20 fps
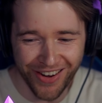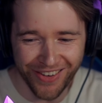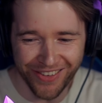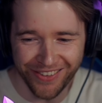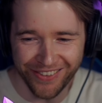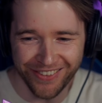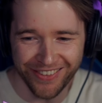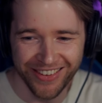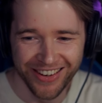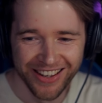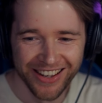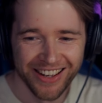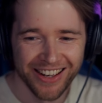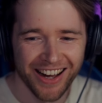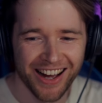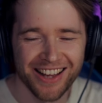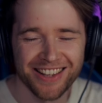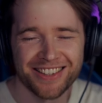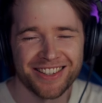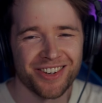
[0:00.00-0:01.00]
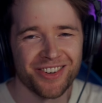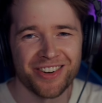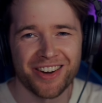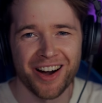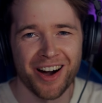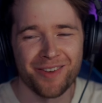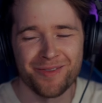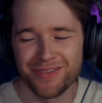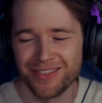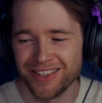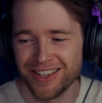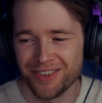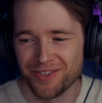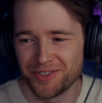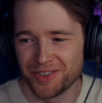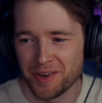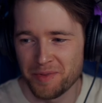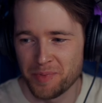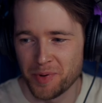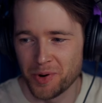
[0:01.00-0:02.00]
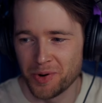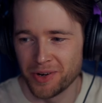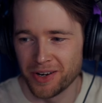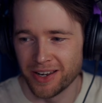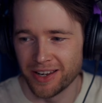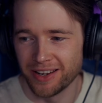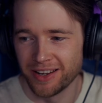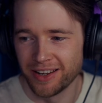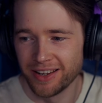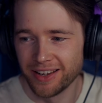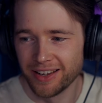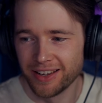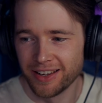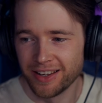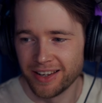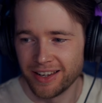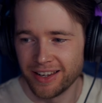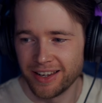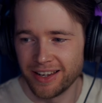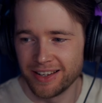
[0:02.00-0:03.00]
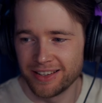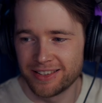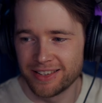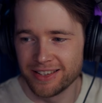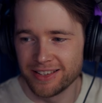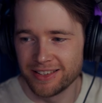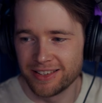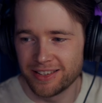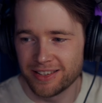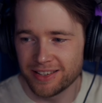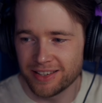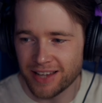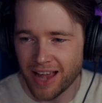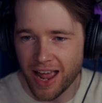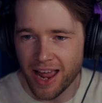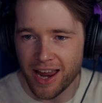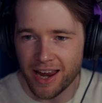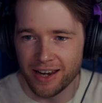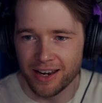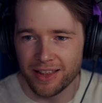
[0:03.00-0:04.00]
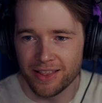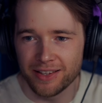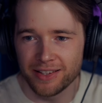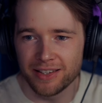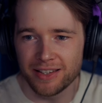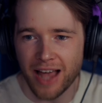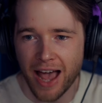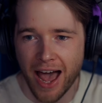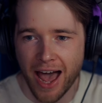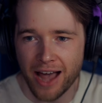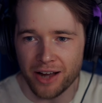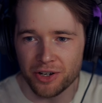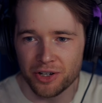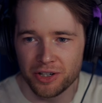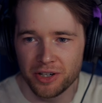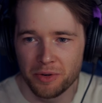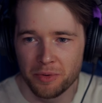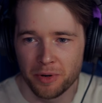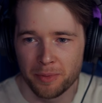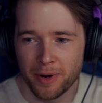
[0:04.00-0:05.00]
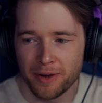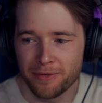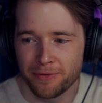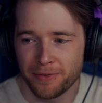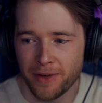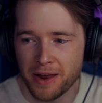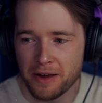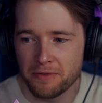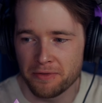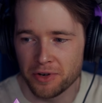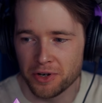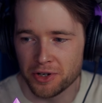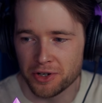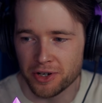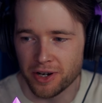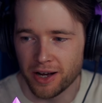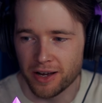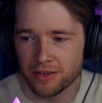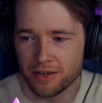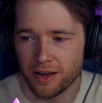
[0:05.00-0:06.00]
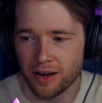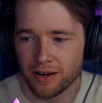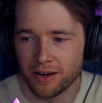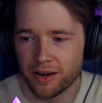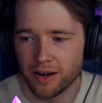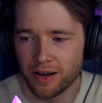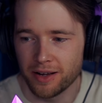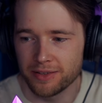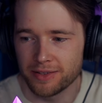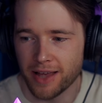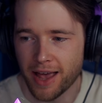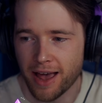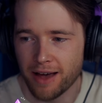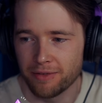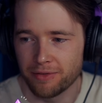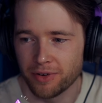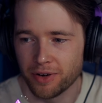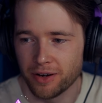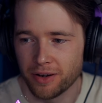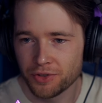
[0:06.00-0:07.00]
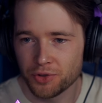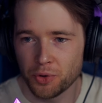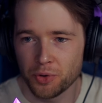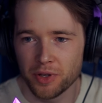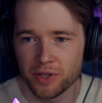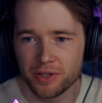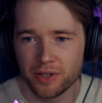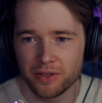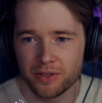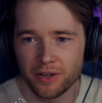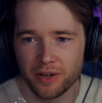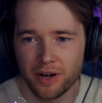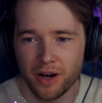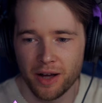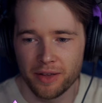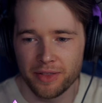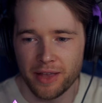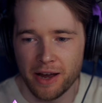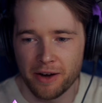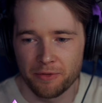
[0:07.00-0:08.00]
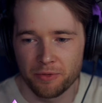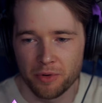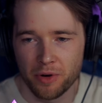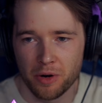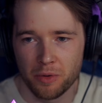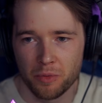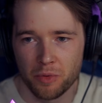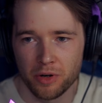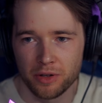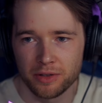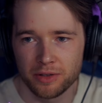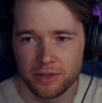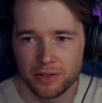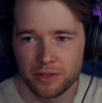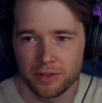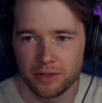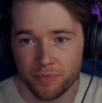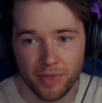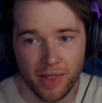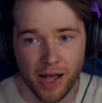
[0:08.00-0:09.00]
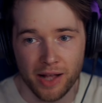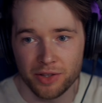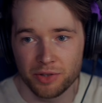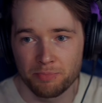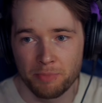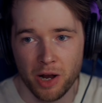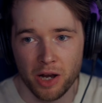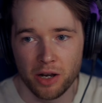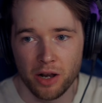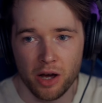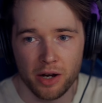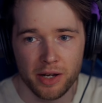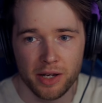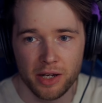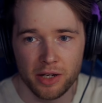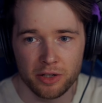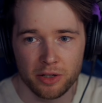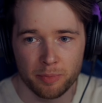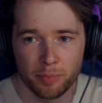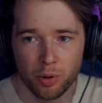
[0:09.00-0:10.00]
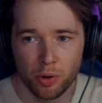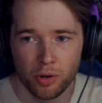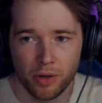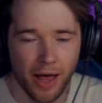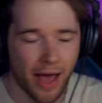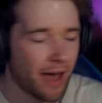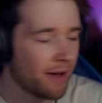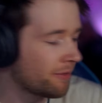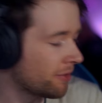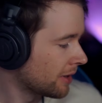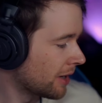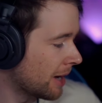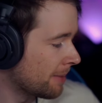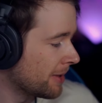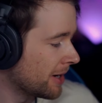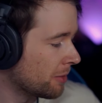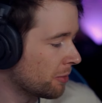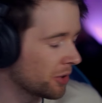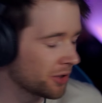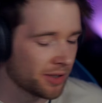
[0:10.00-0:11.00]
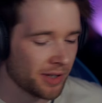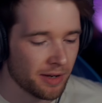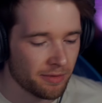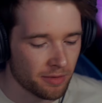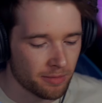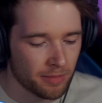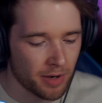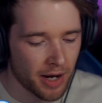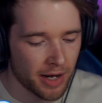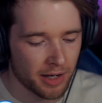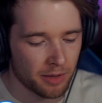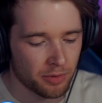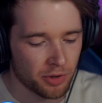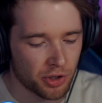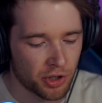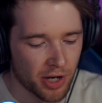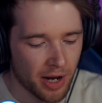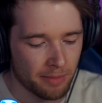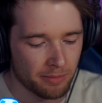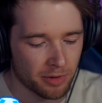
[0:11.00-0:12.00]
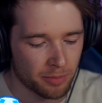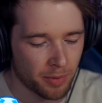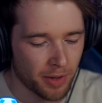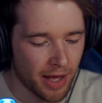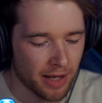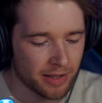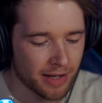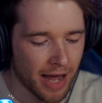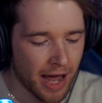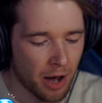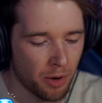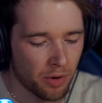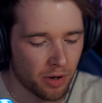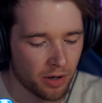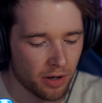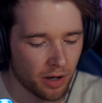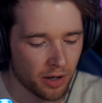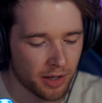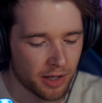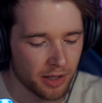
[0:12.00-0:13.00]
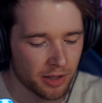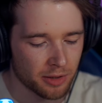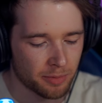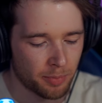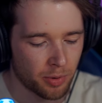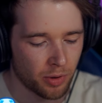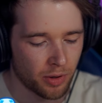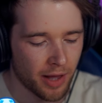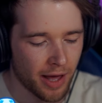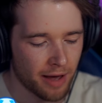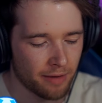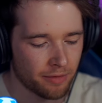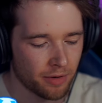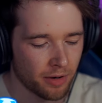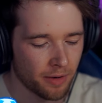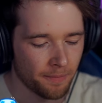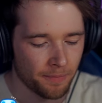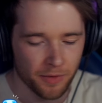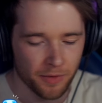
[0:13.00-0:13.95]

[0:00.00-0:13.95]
Oh, I still can't believe she pulled it. It's insane. This is actually one of my favorite Charizard cards ever. So this is the card that everyone wants. That's my luckiest pull ever. I mean, it wasn't even mine. It was Gems, but that's our luckiest pull ever.